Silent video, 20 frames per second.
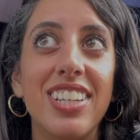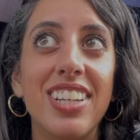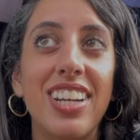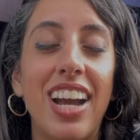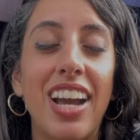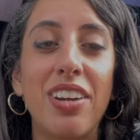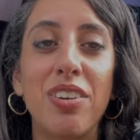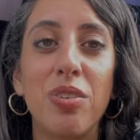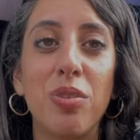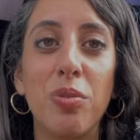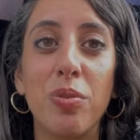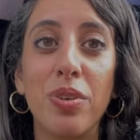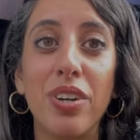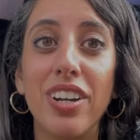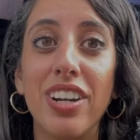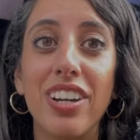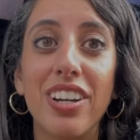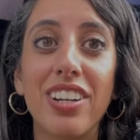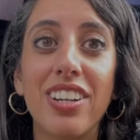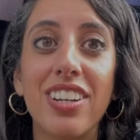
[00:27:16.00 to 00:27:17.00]
don't
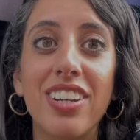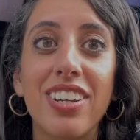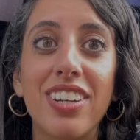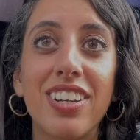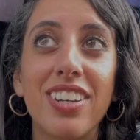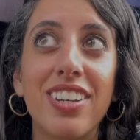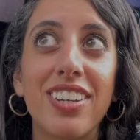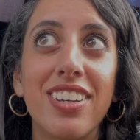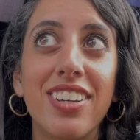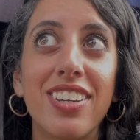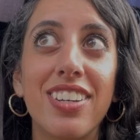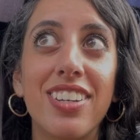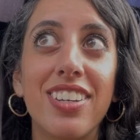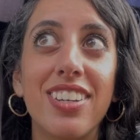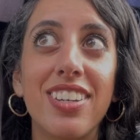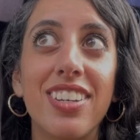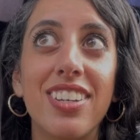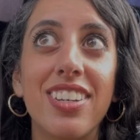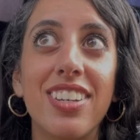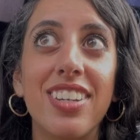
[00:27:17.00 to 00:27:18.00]
work.
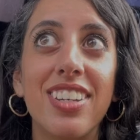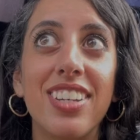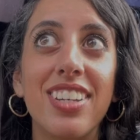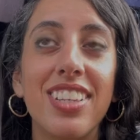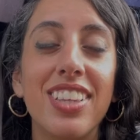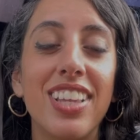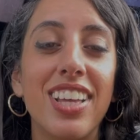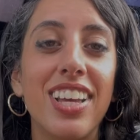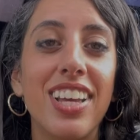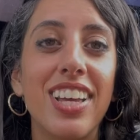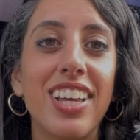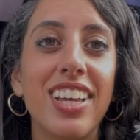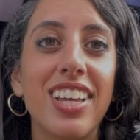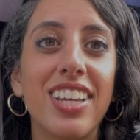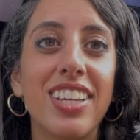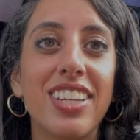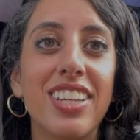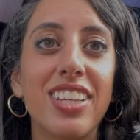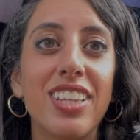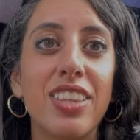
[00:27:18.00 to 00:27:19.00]
Like,
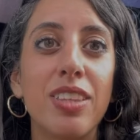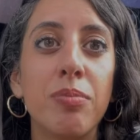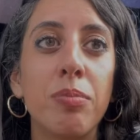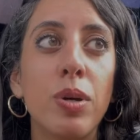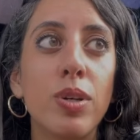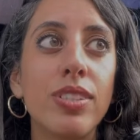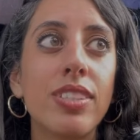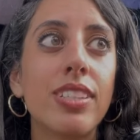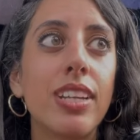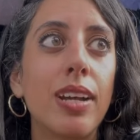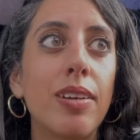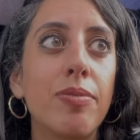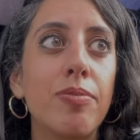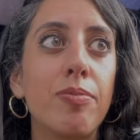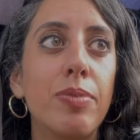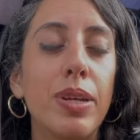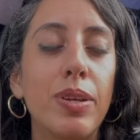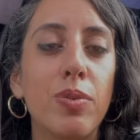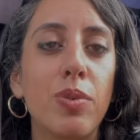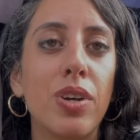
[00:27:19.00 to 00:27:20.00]
the most I've
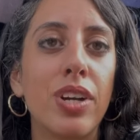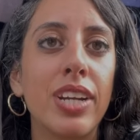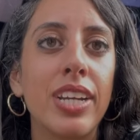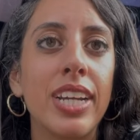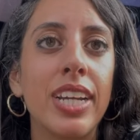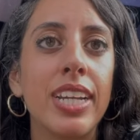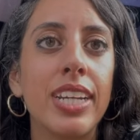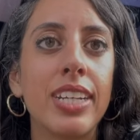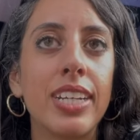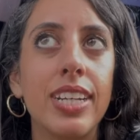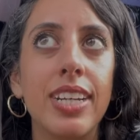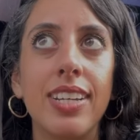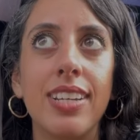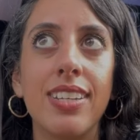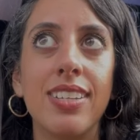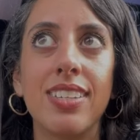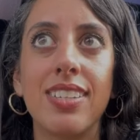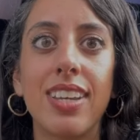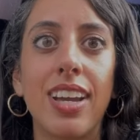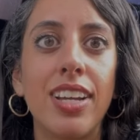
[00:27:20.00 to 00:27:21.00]
been working
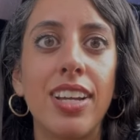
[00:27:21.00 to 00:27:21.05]
is